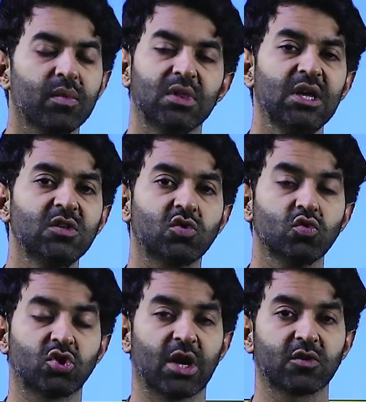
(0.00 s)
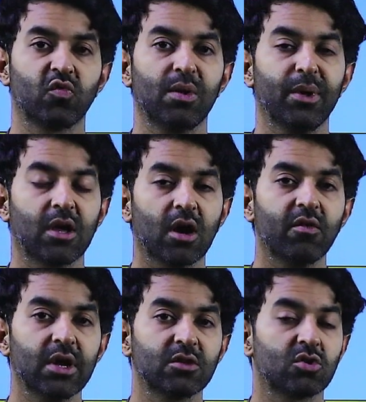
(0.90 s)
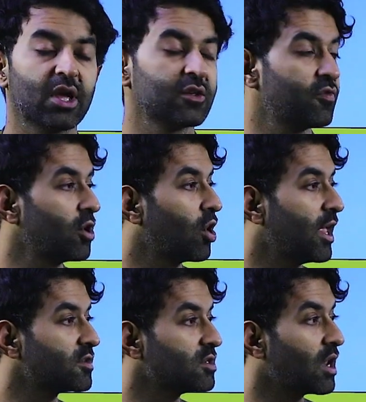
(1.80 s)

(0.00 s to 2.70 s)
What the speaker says: These two chunks will be covered in today's video lesson.